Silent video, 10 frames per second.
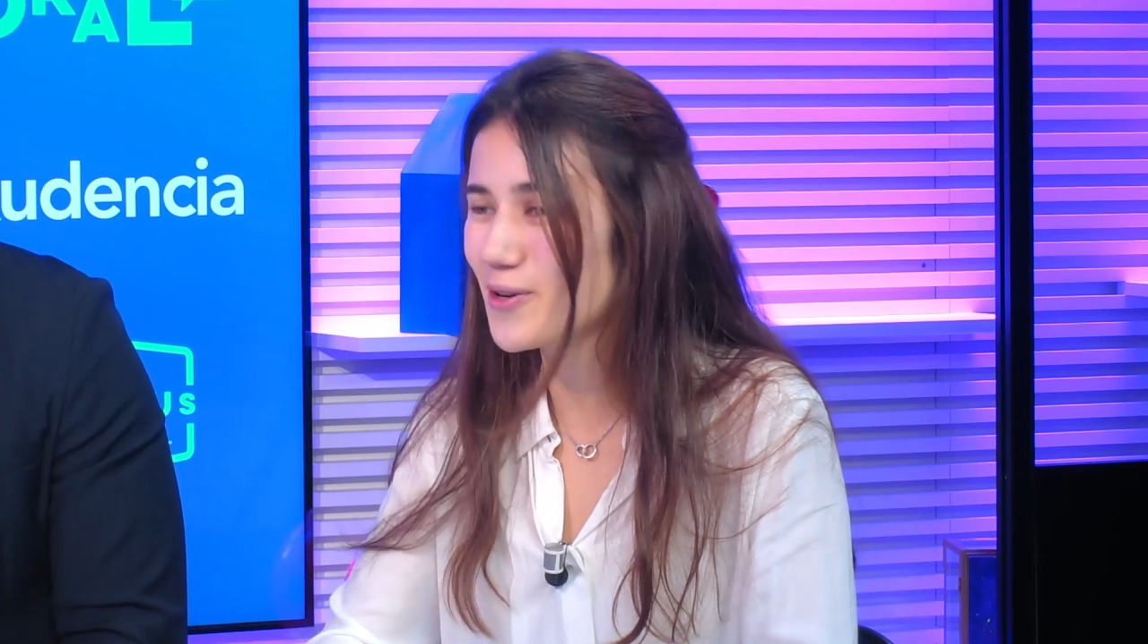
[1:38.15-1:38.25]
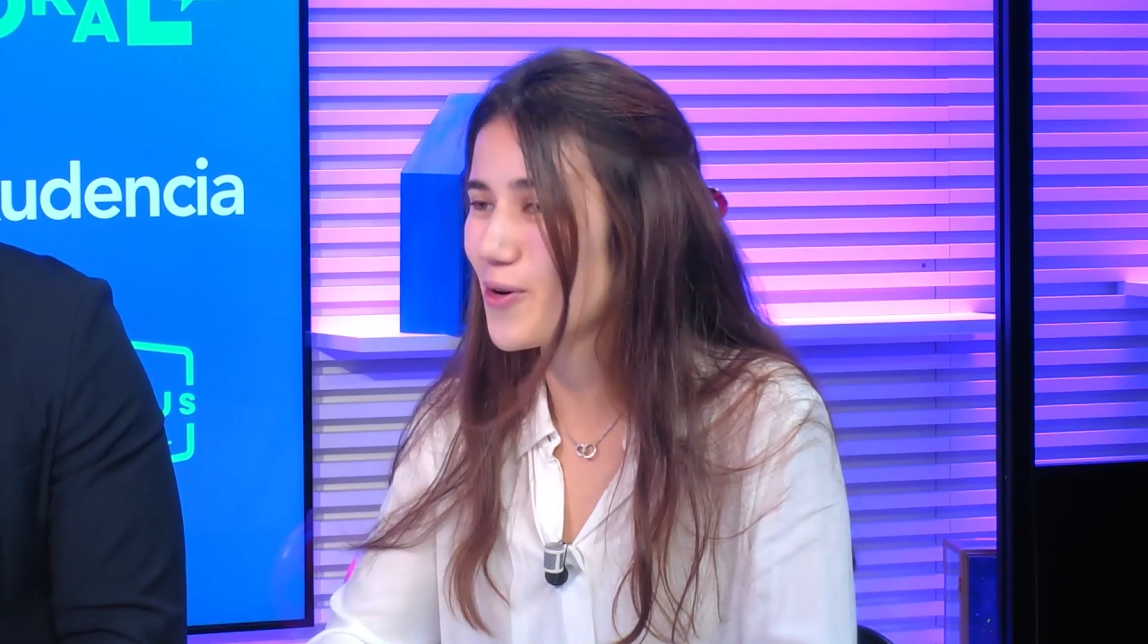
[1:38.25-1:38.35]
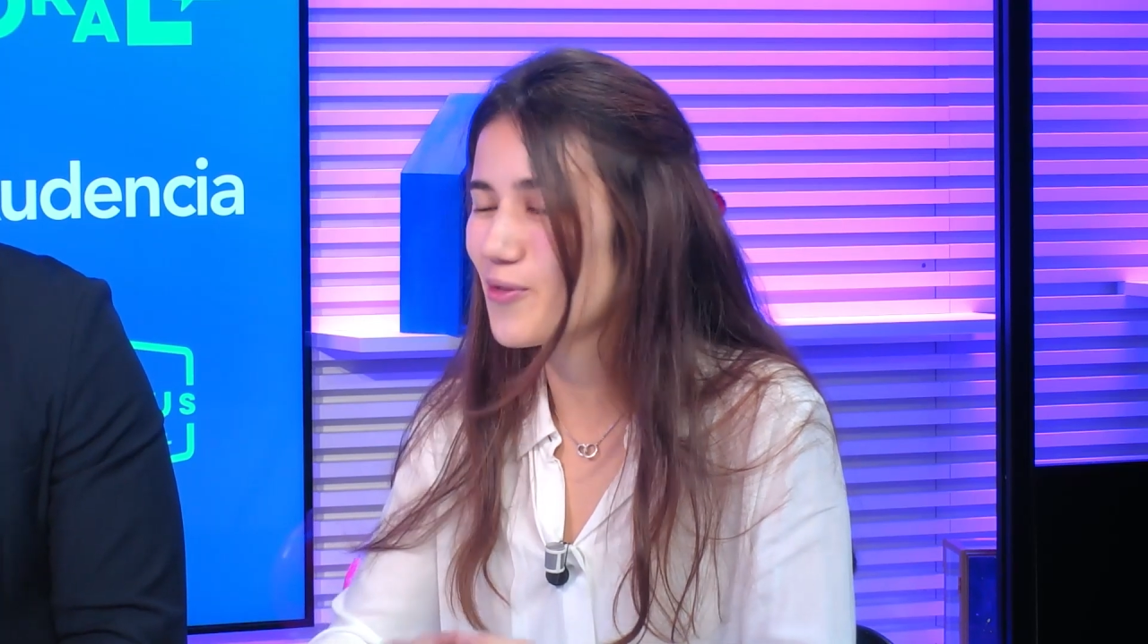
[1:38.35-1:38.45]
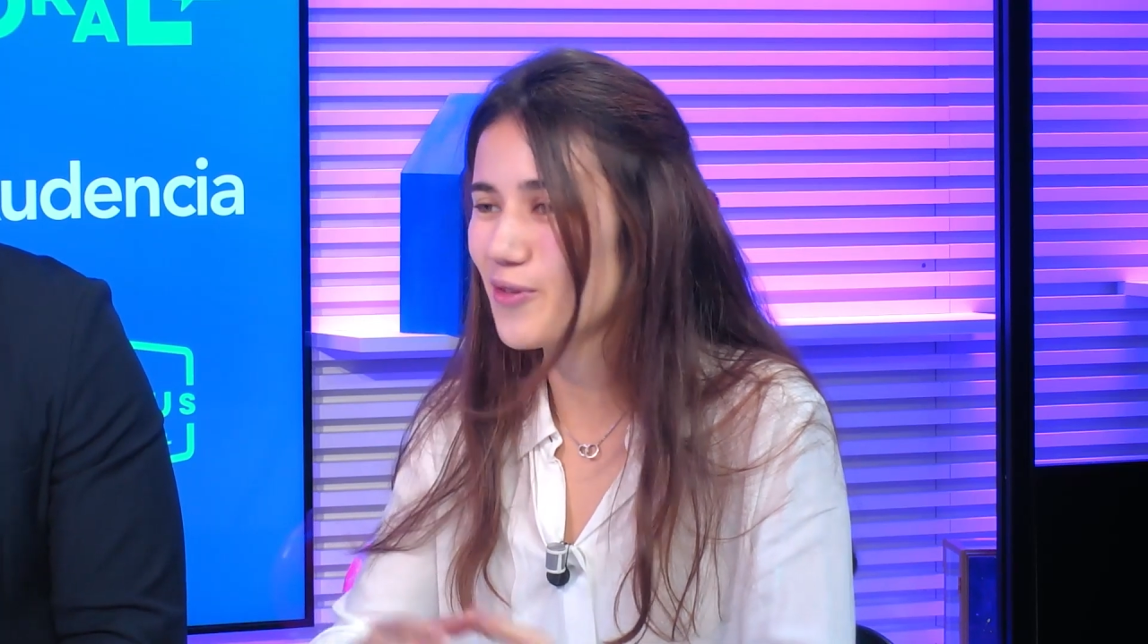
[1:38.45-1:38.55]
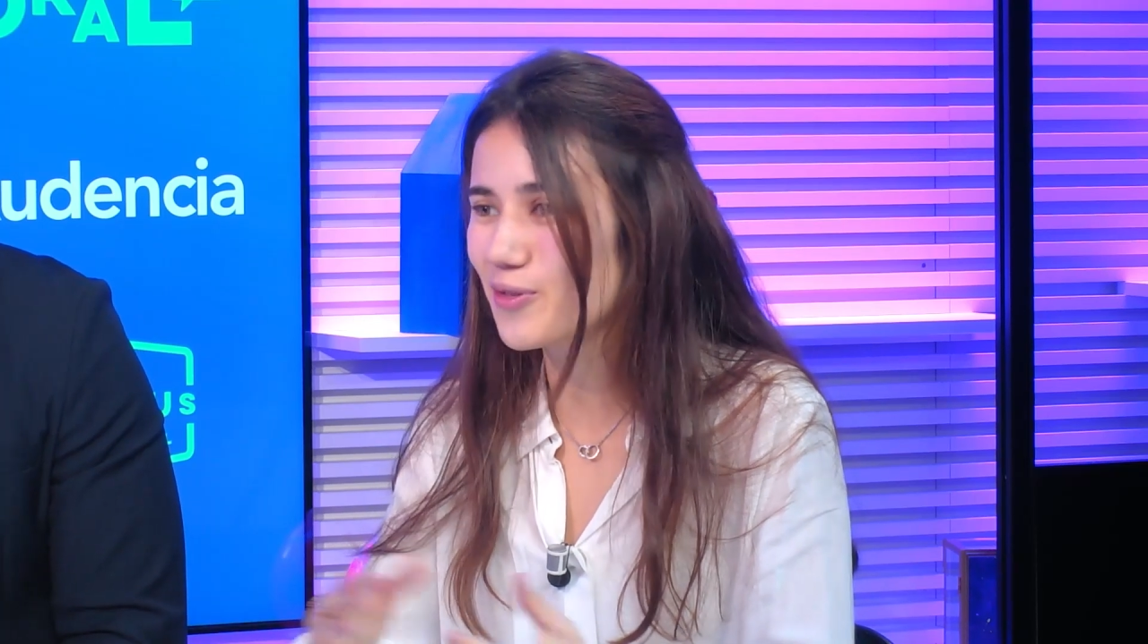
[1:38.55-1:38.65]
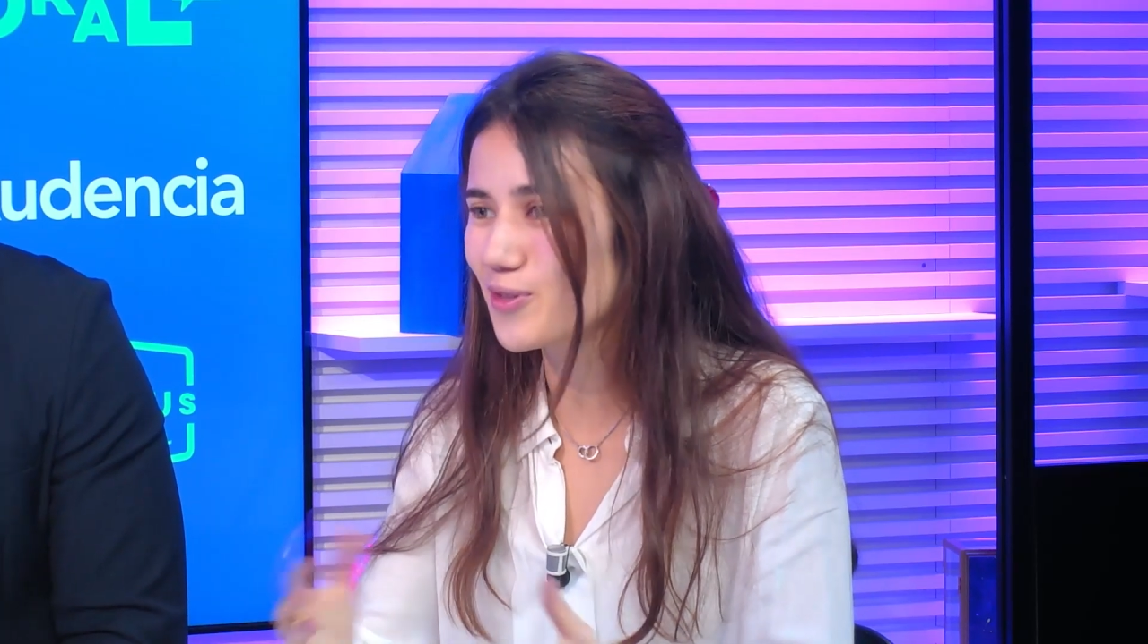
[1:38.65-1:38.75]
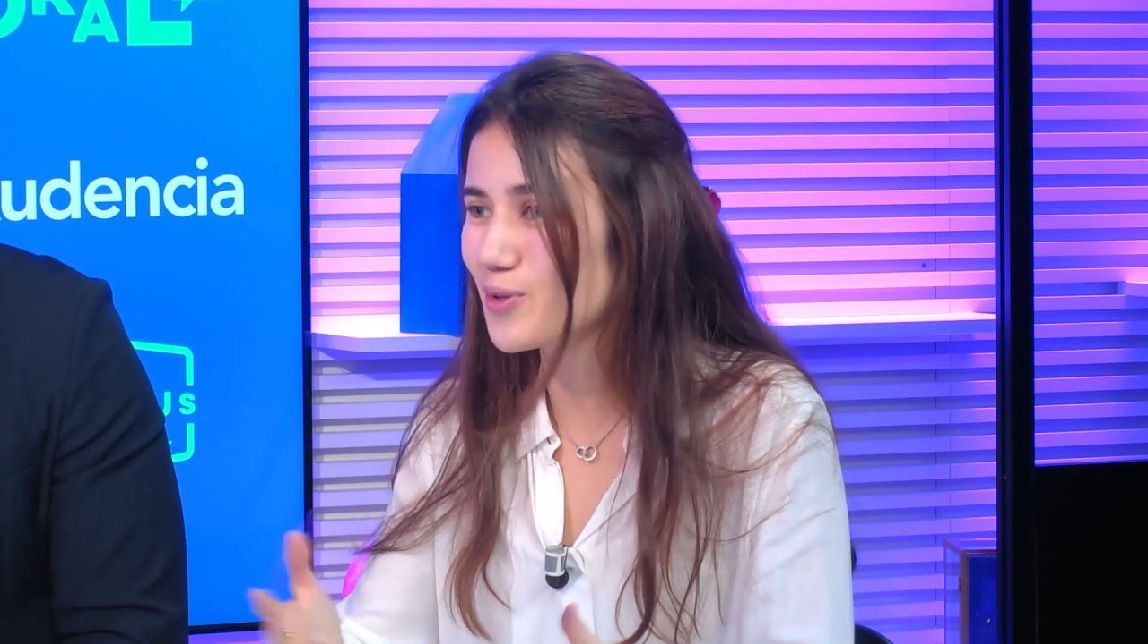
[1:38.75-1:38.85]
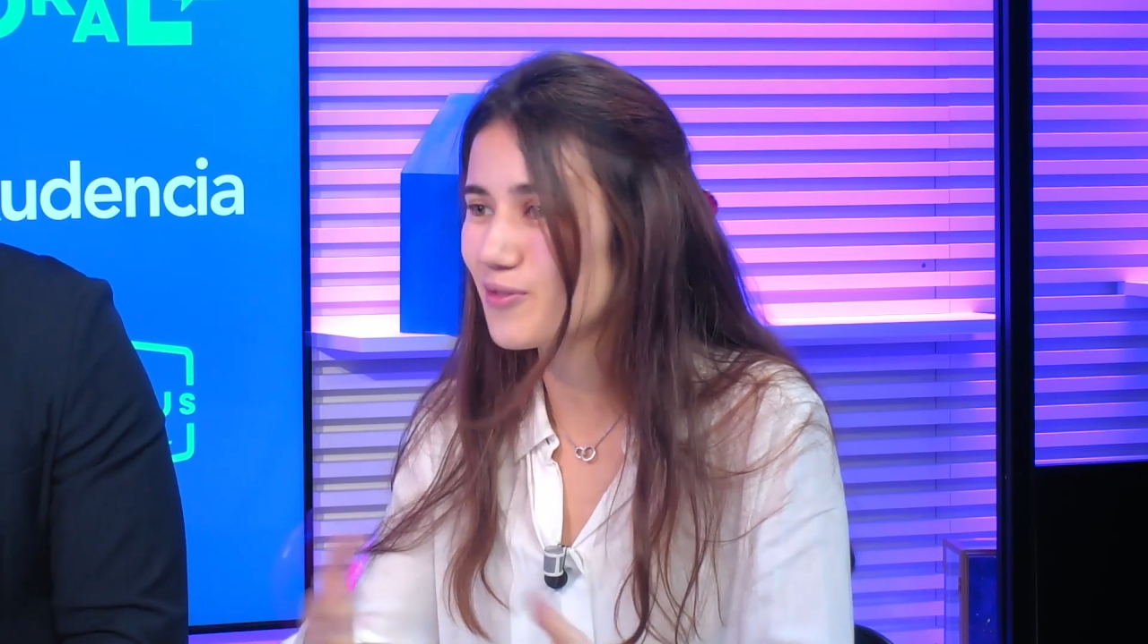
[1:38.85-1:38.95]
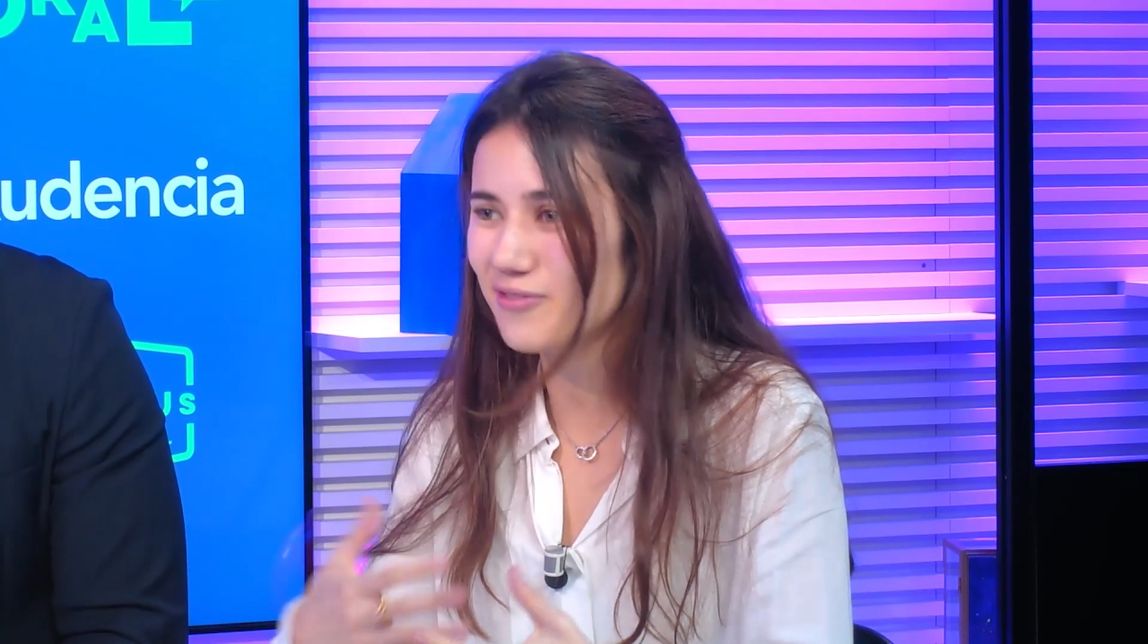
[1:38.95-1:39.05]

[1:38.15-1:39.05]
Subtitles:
overview of